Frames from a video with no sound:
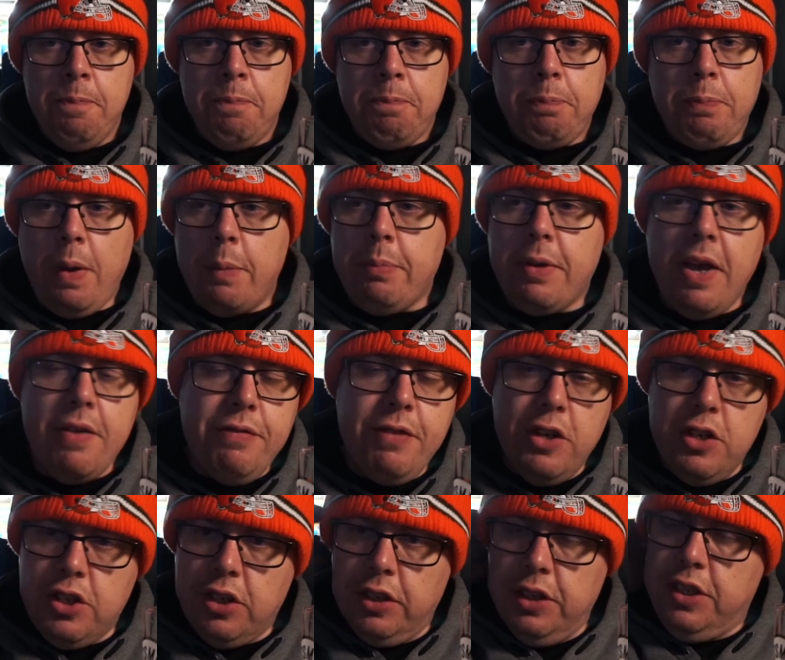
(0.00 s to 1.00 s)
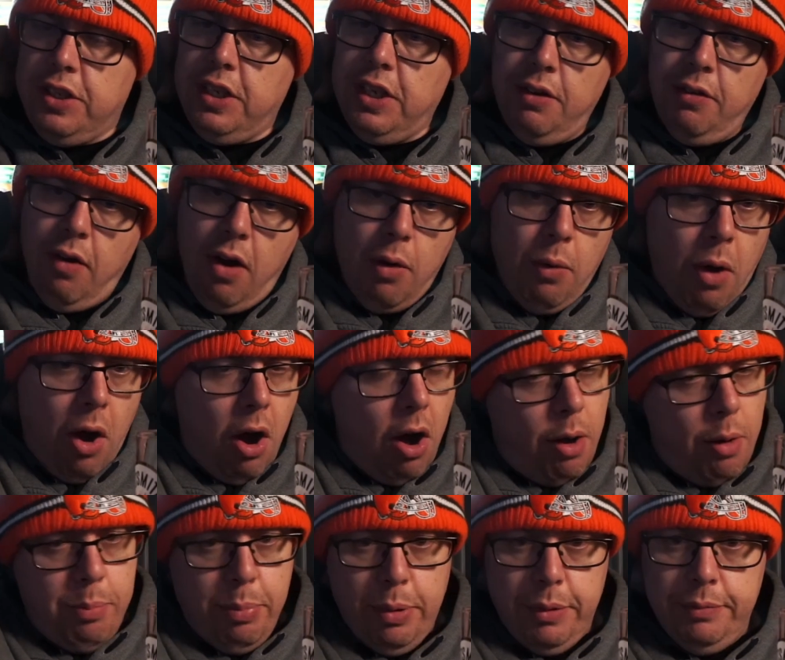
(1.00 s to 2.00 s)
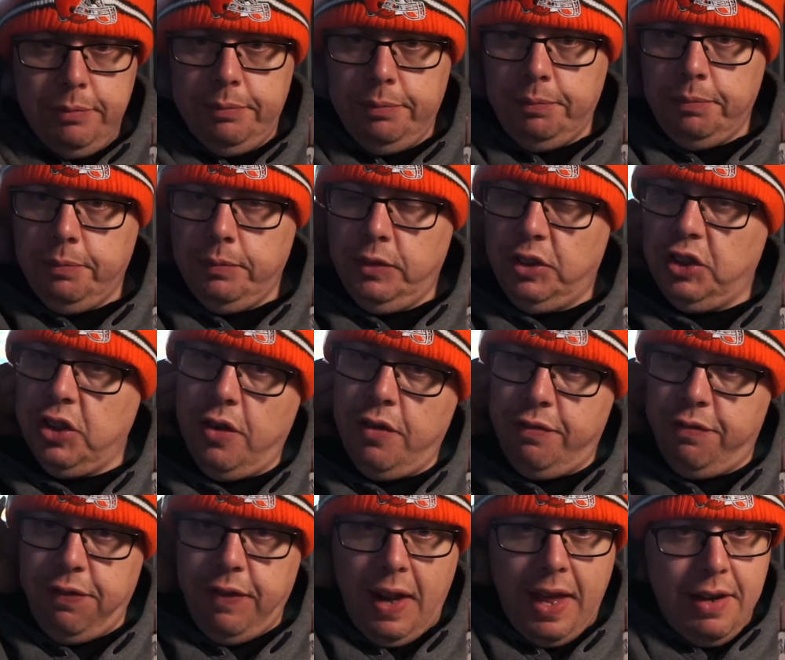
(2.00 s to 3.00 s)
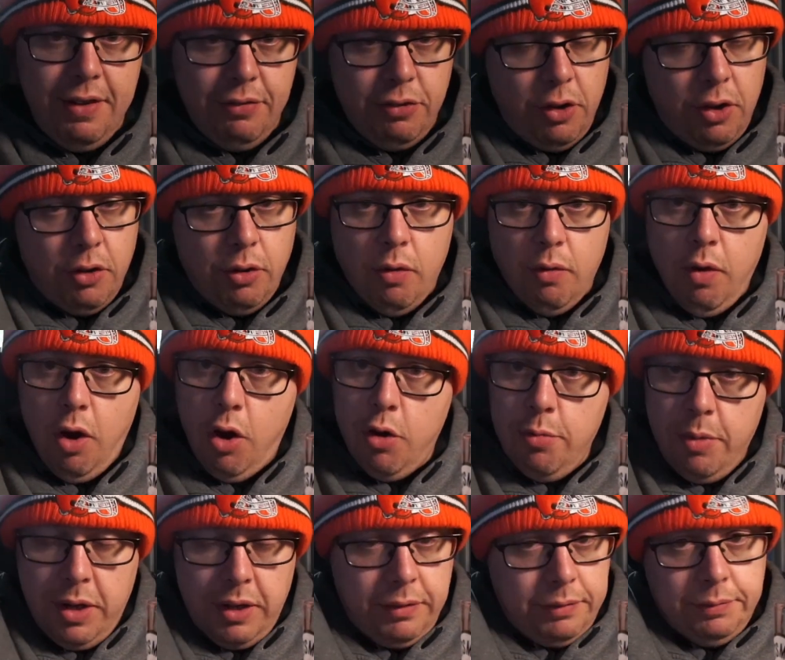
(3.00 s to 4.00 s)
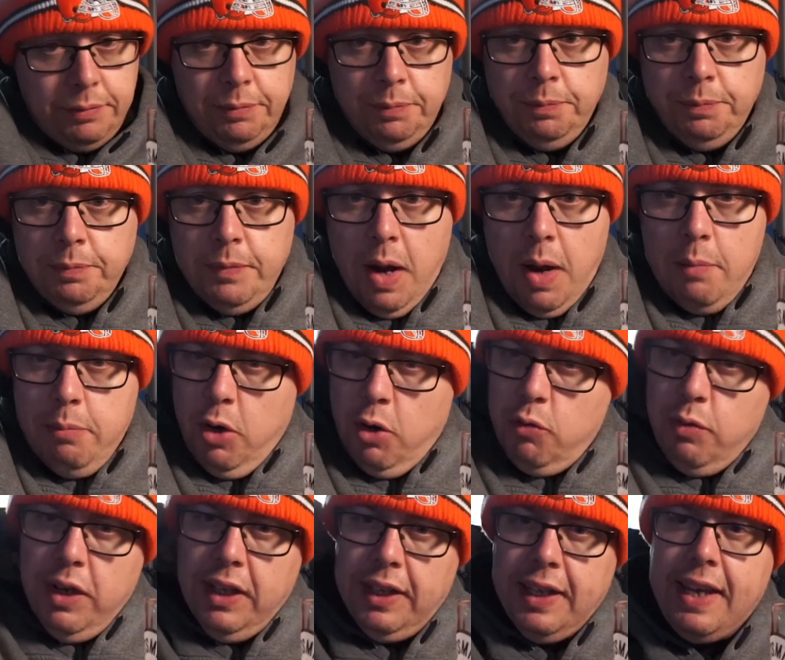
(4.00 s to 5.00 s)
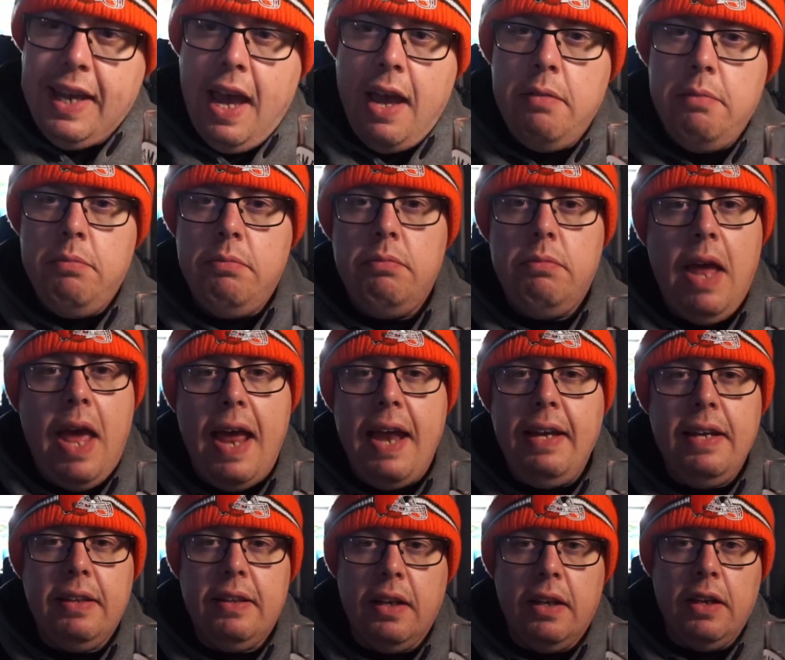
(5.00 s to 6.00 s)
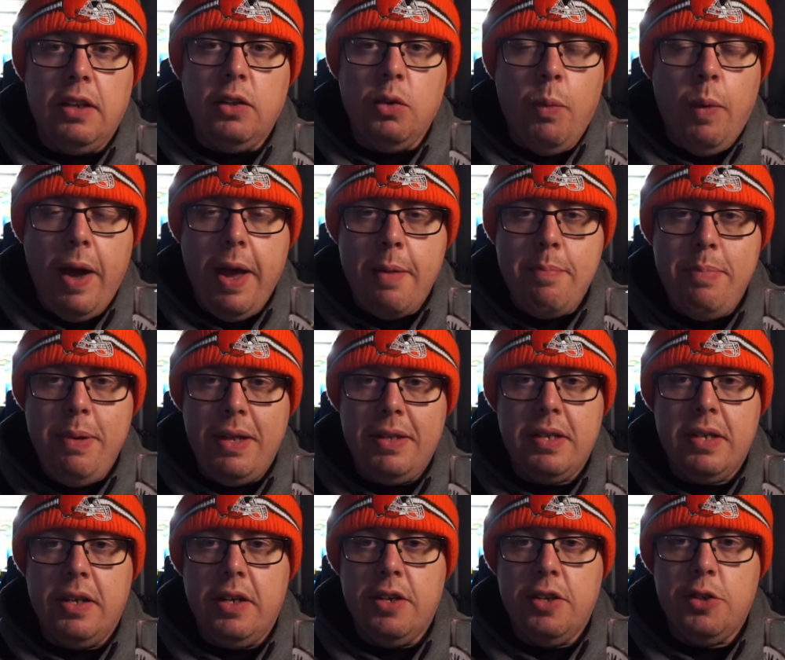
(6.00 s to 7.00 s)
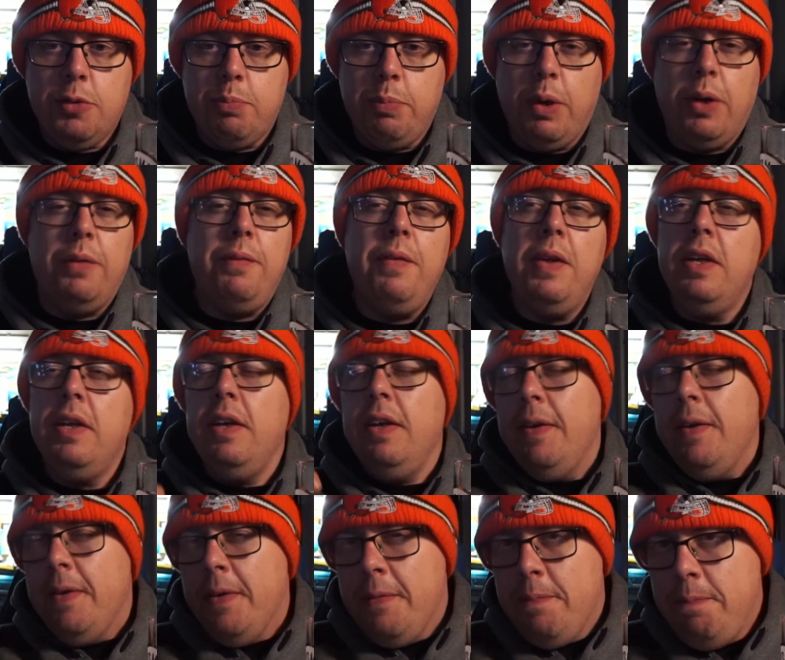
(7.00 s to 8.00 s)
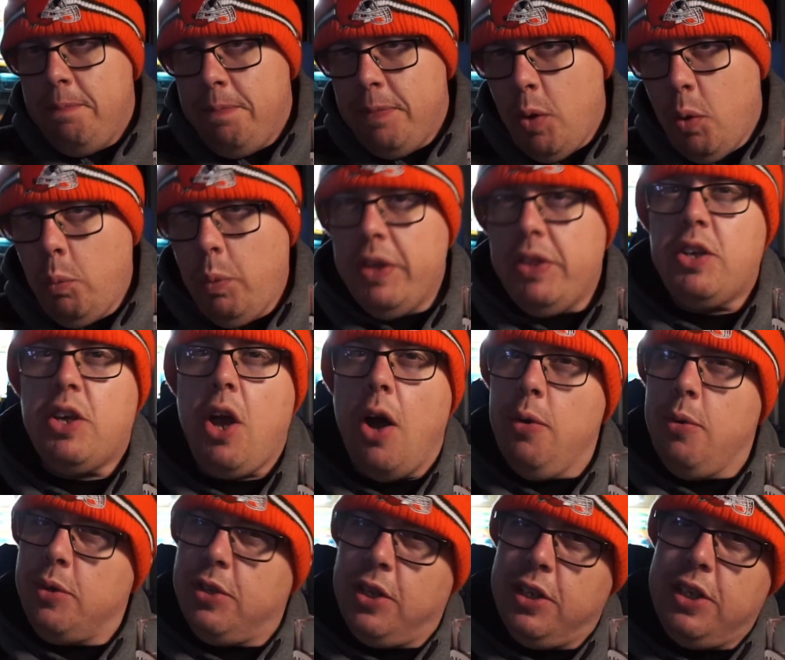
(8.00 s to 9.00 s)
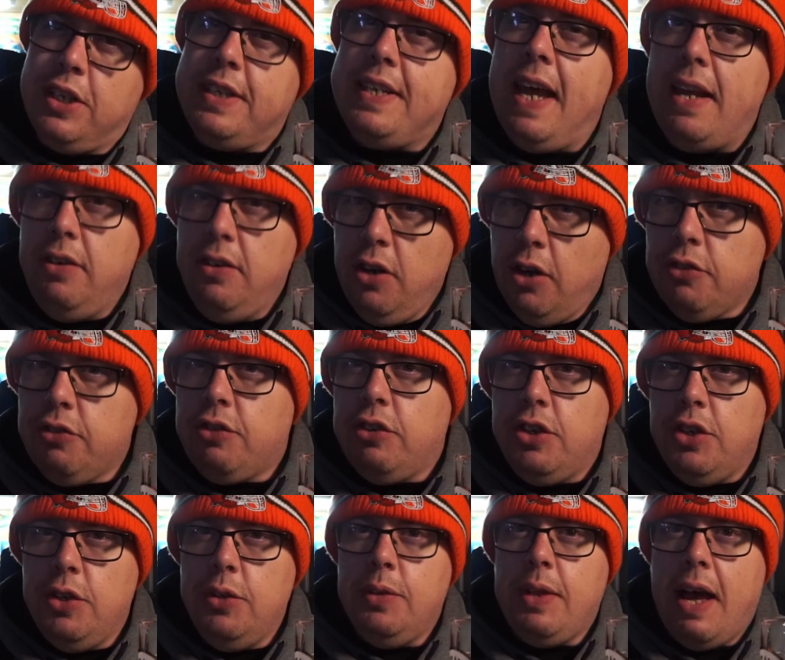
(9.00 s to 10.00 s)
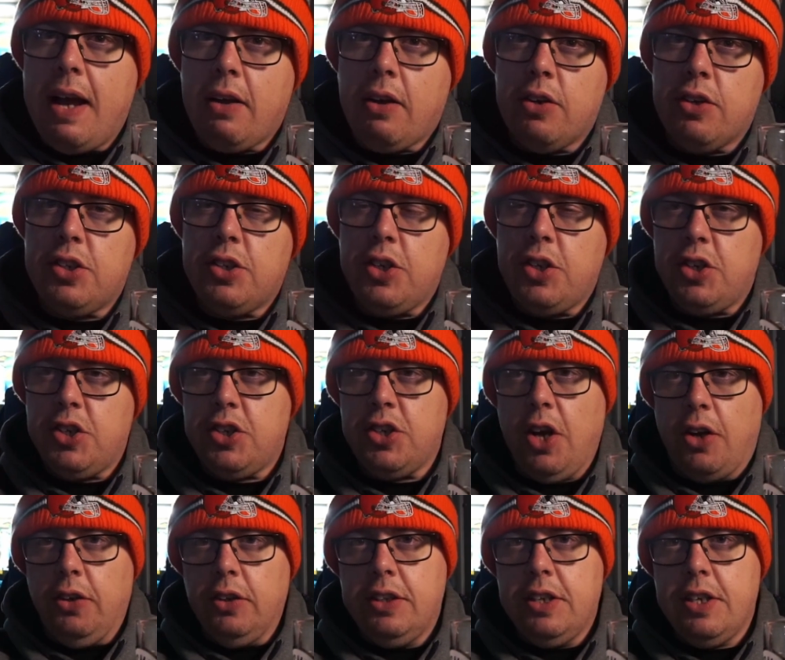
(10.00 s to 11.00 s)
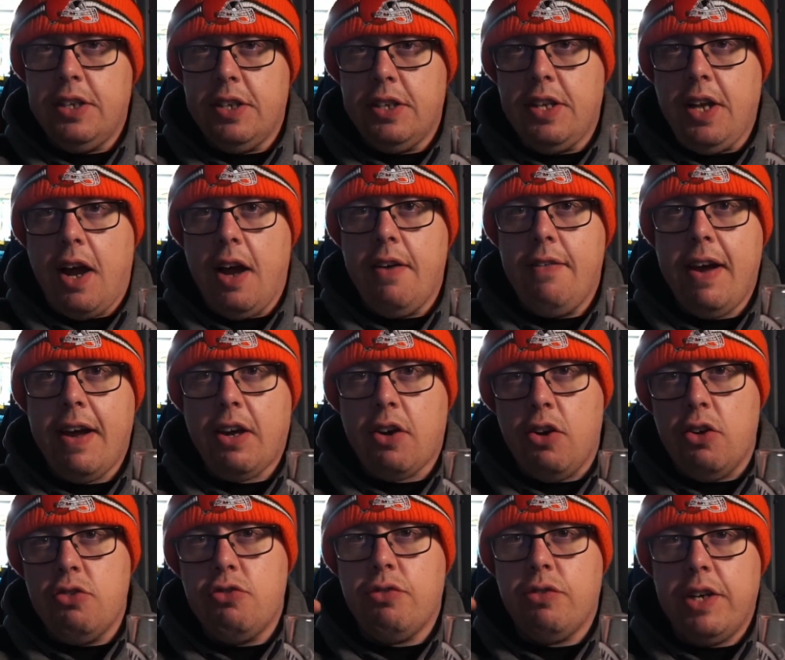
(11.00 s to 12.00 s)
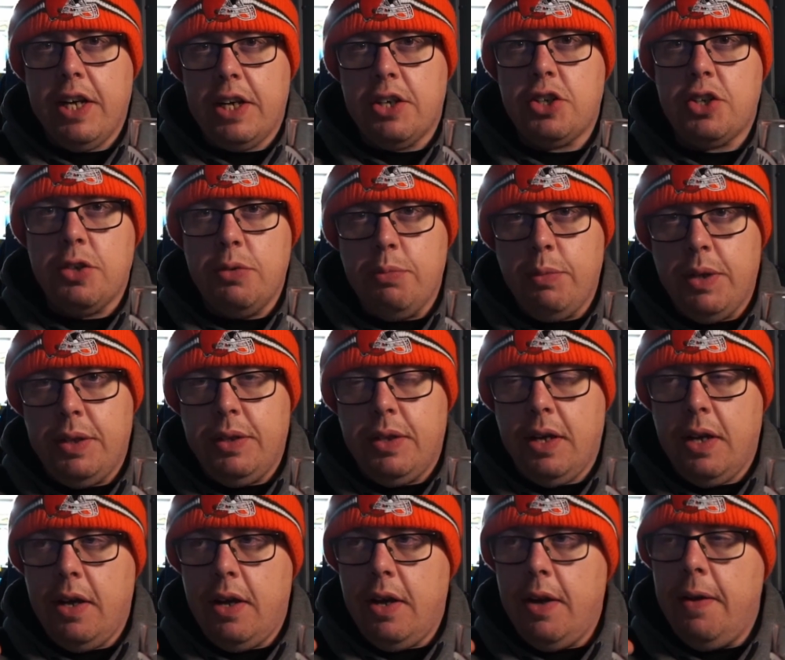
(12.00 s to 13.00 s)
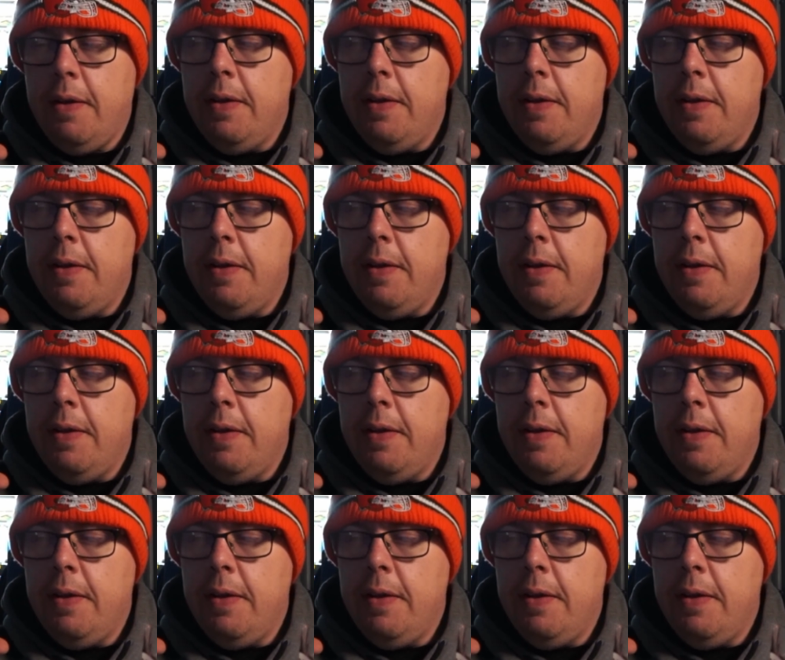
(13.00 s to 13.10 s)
I'm getting virtually zero hop sort of flavour or aroma. I'm not really getting anything in the way of bitterness, but with Goses you tend not to do that because the salt is a direct contradiction with the